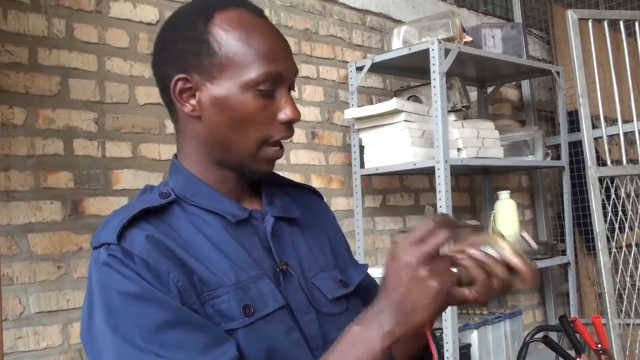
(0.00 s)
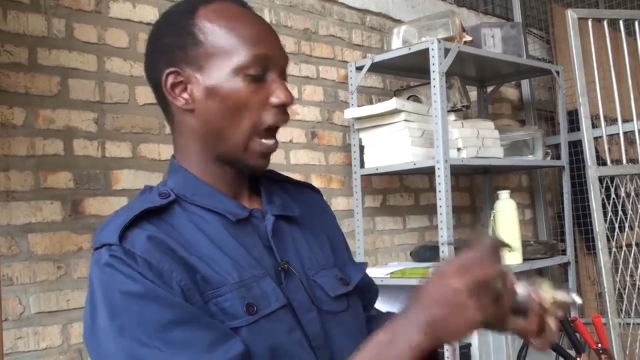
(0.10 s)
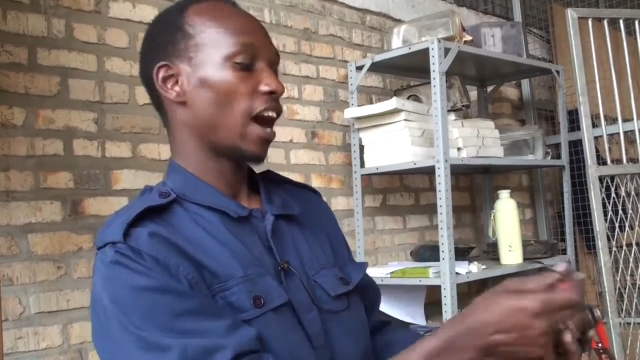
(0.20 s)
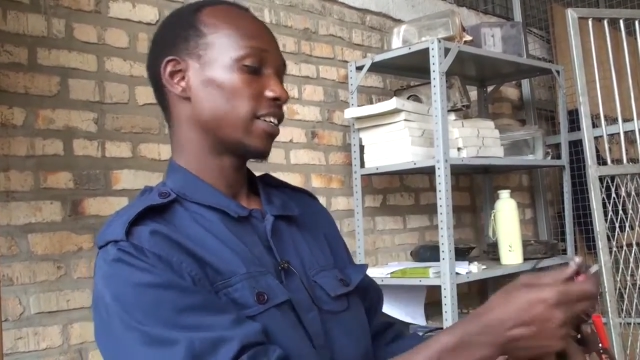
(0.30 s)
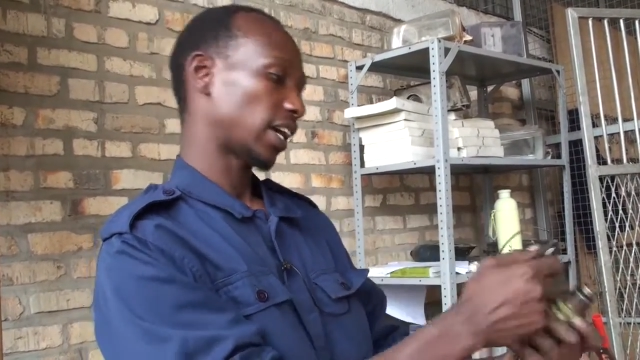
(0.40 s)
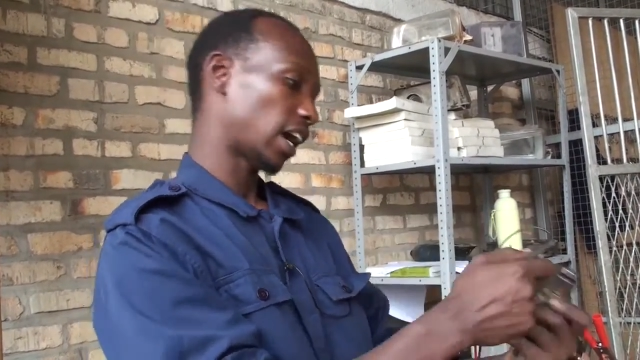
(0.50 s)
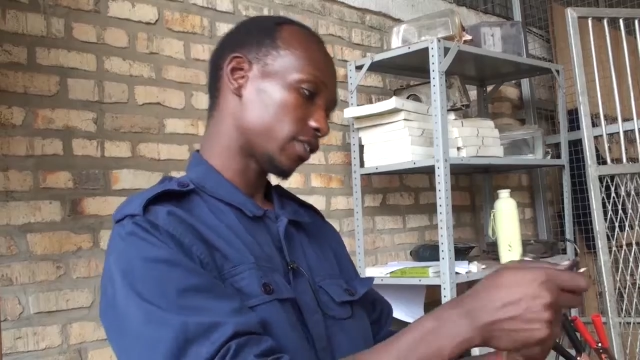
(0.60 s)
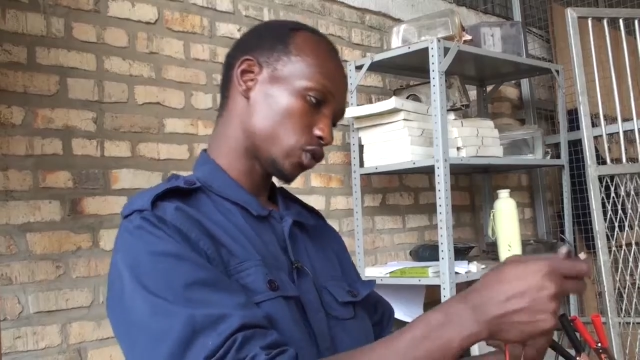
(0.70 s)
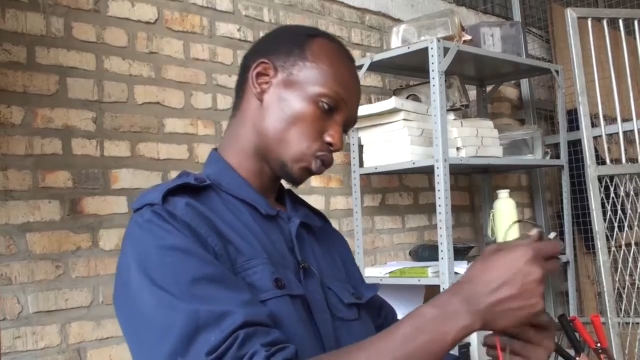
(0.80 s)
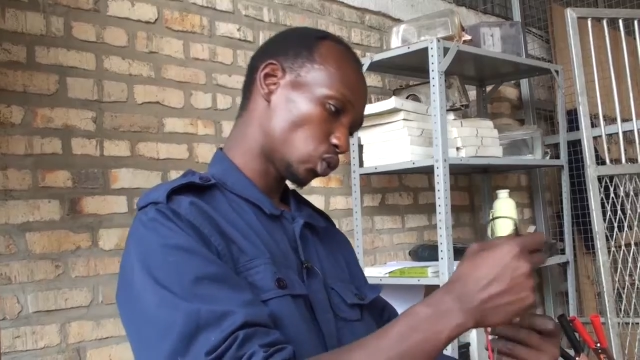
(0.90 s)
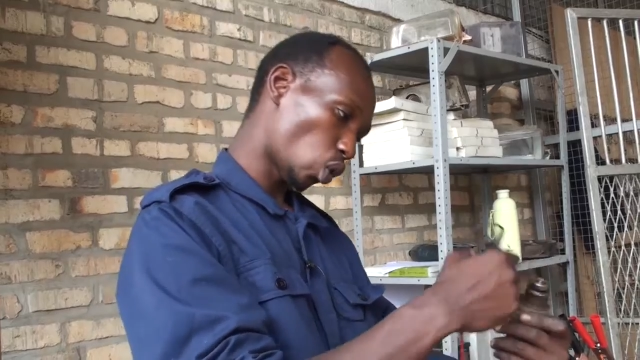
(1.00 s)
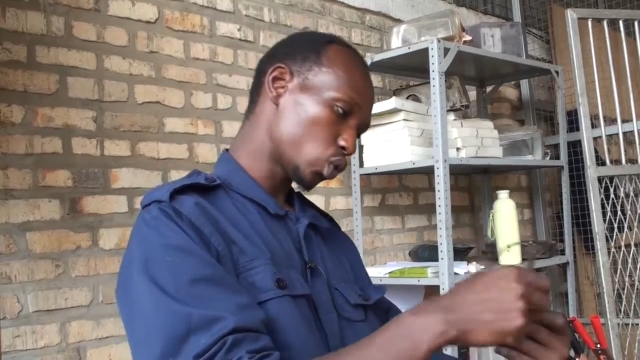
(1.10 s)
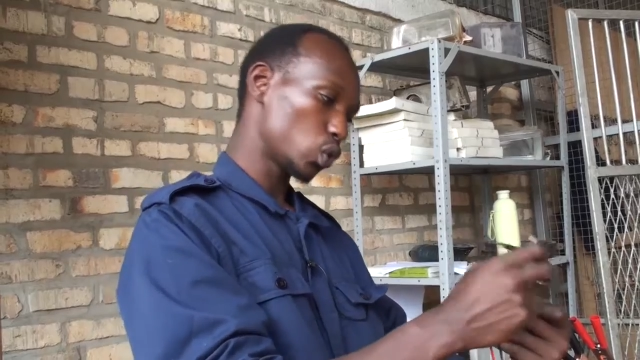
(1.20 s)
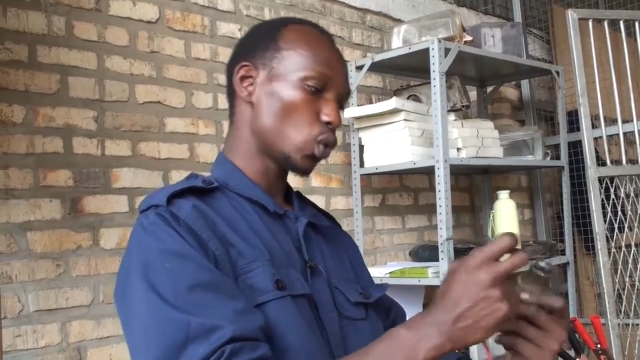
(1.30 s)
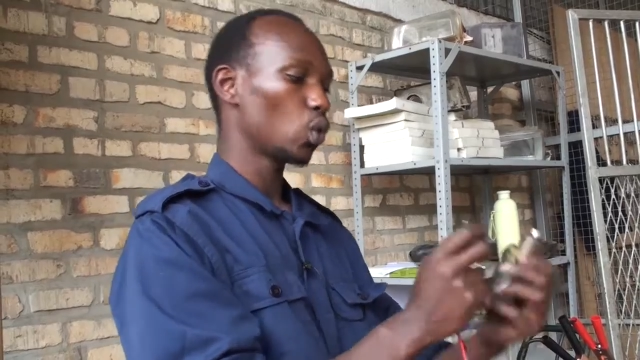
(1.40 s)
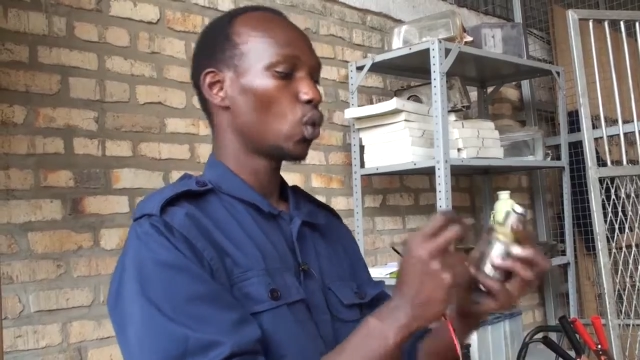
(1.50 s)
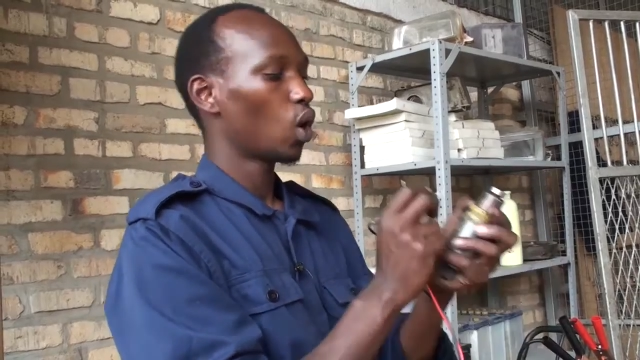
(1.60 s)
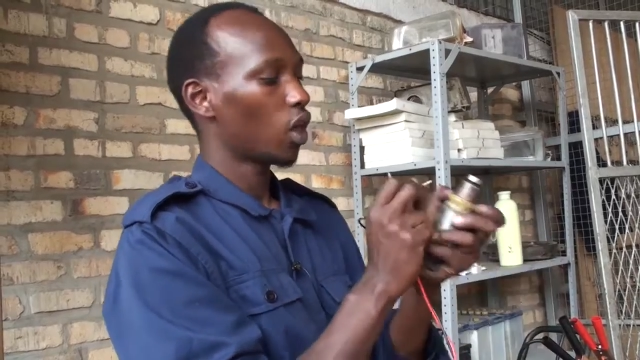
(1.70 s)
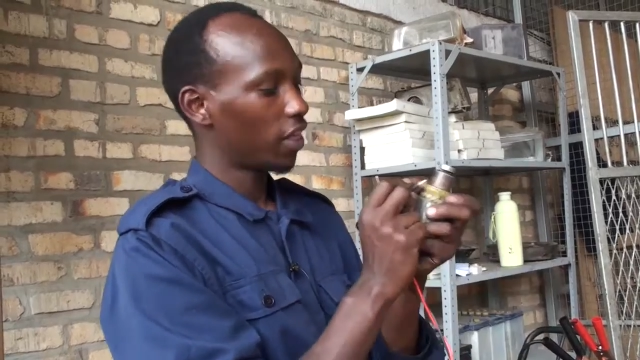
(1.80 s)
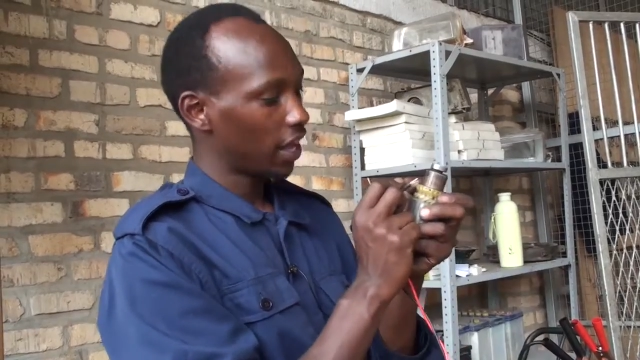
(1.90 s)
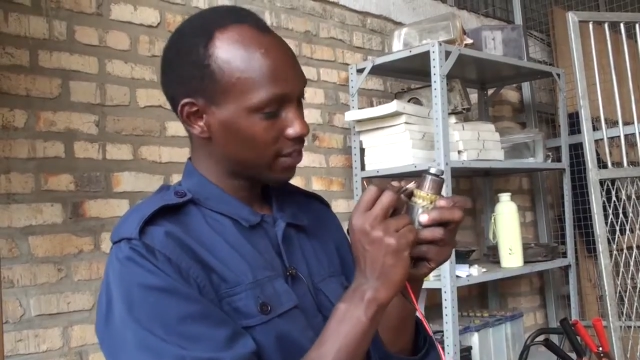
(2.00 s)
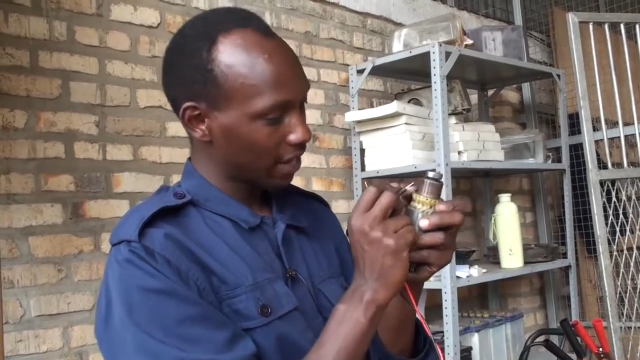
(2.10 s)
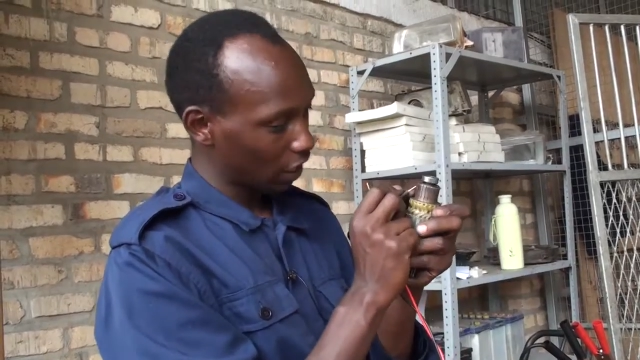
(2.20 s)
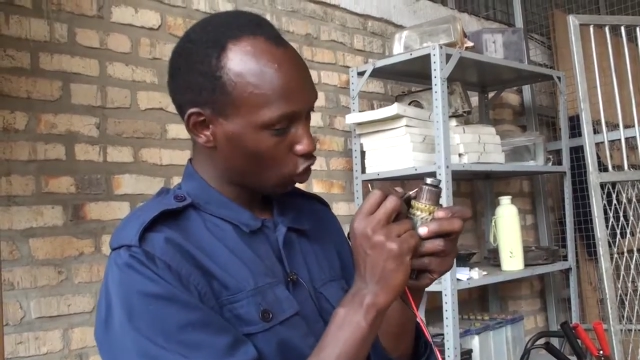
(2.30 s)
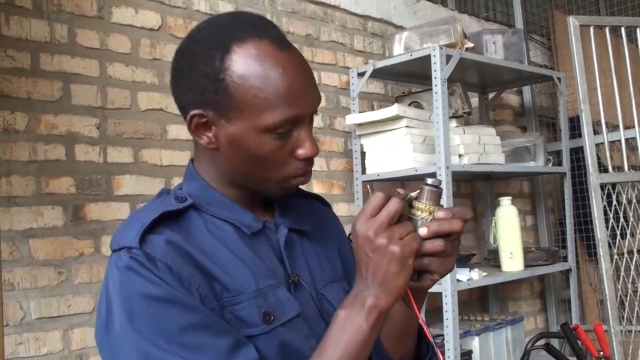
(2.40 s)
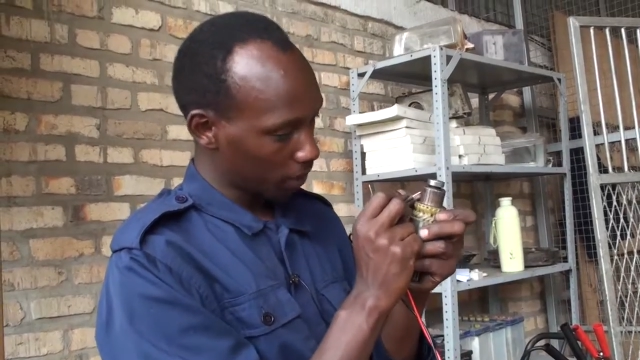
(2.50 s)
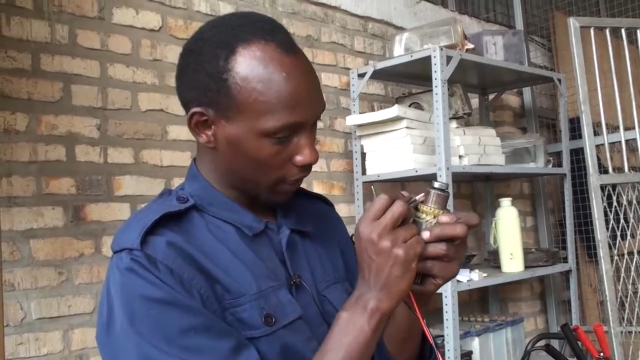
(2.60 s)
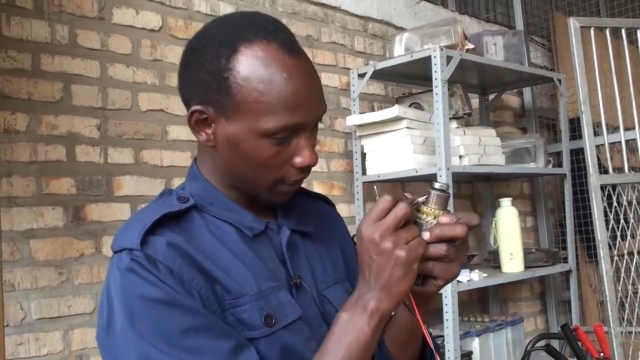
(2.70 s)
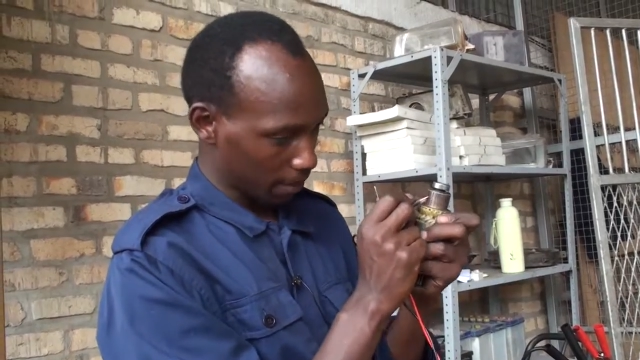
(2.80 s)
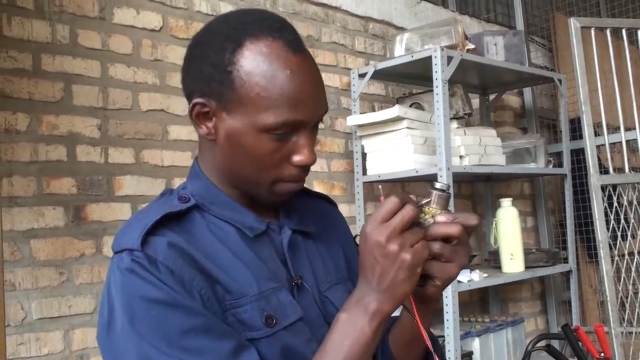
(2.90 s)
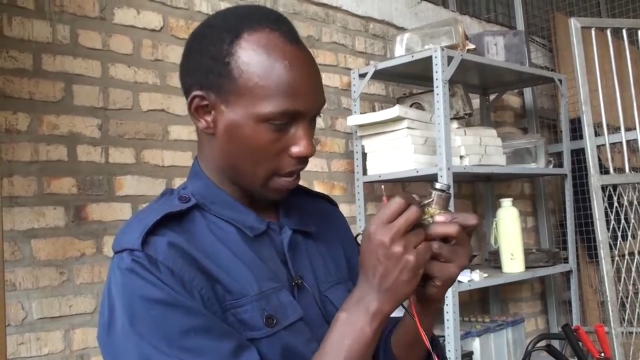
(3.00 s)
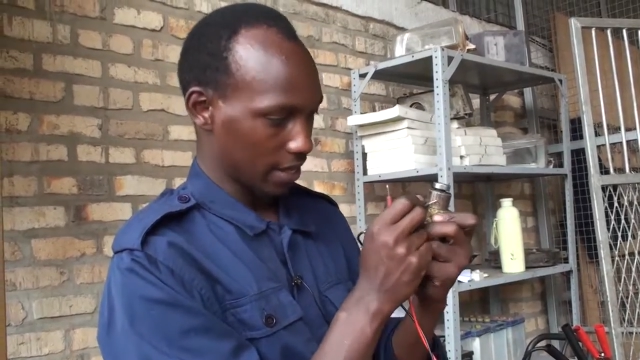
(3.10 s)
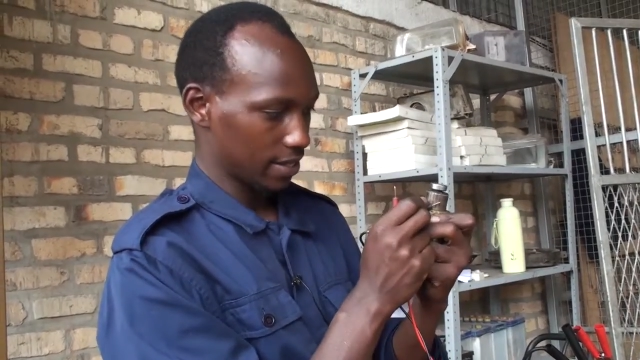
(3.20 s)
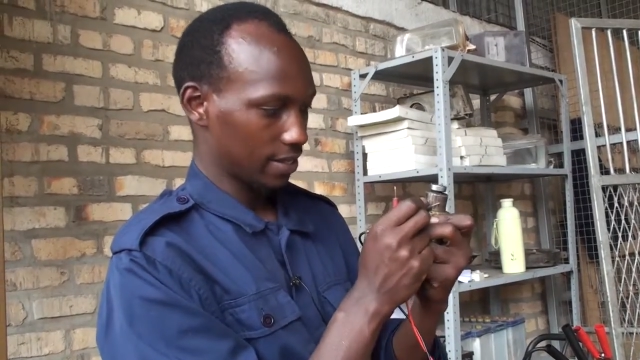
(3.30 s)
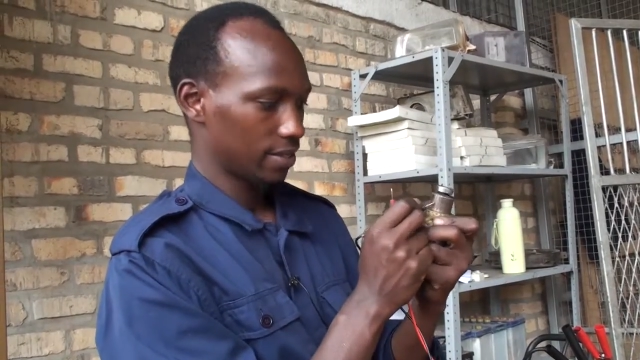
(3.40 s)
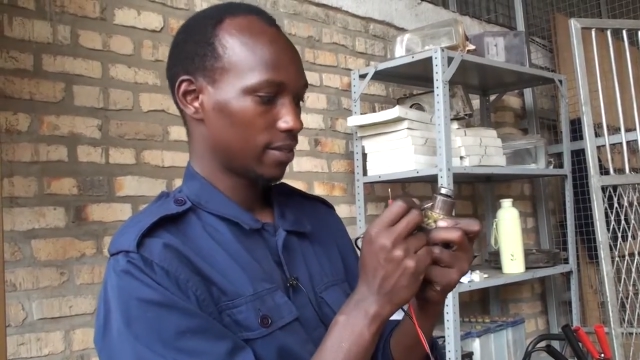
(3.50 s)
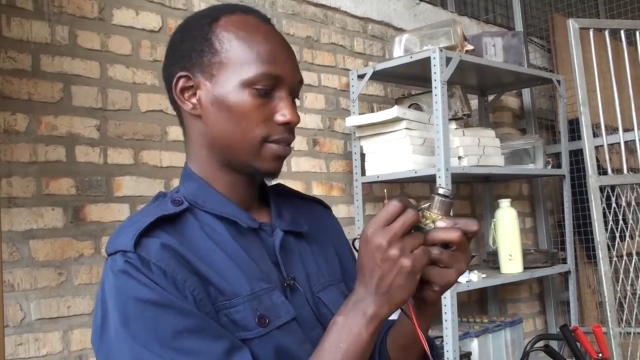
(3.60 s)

As I have told you, these are commutator bars.